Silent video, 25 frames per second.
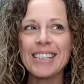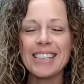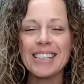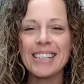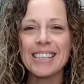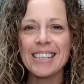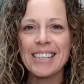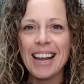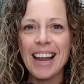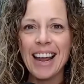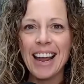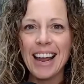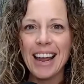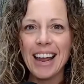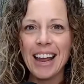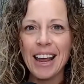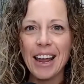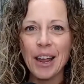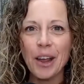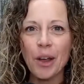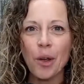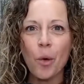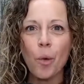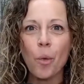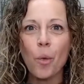
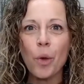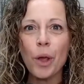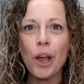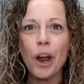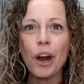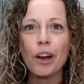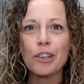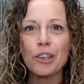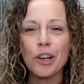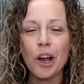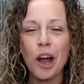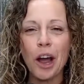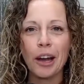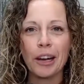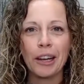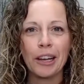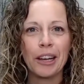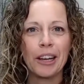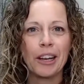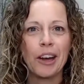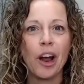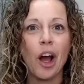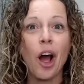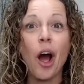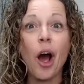today we are
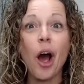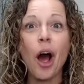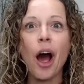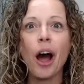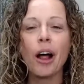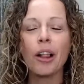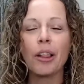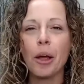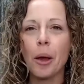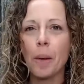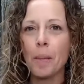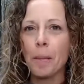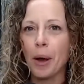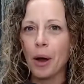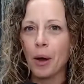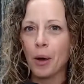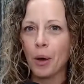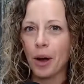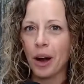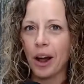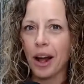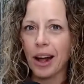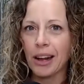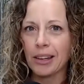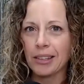talking all
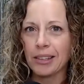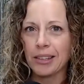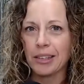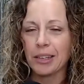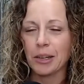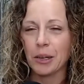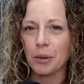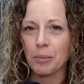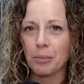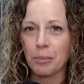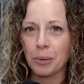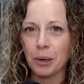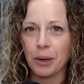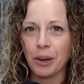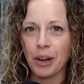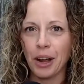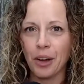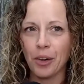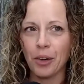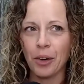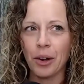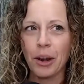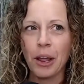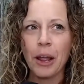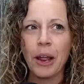about hustler
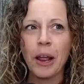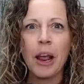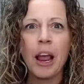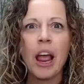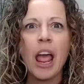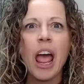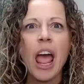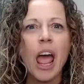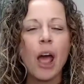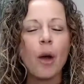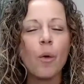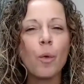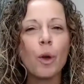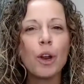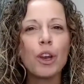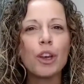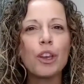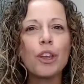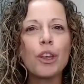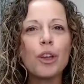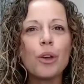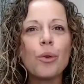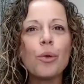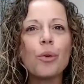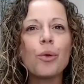burnout. And when
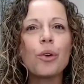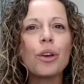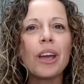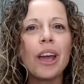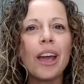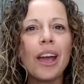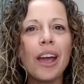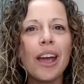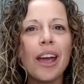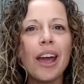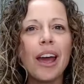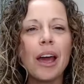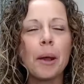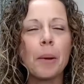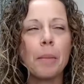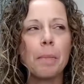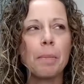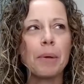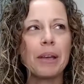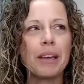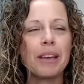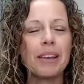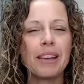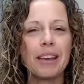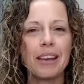you can
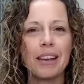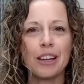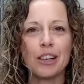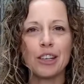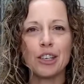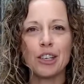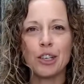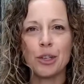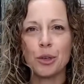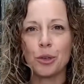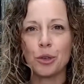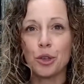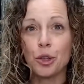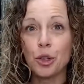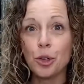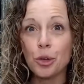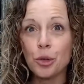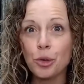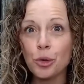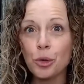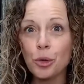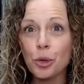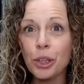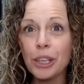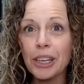begin to
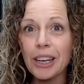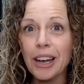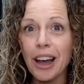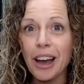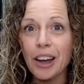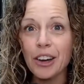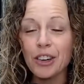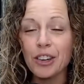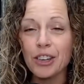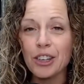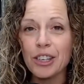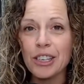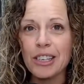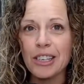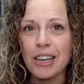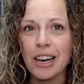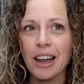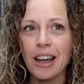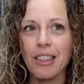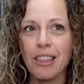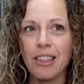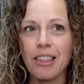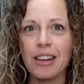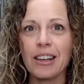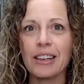truly
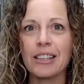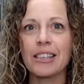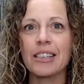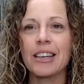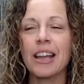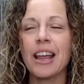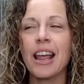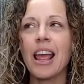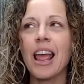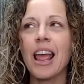understand this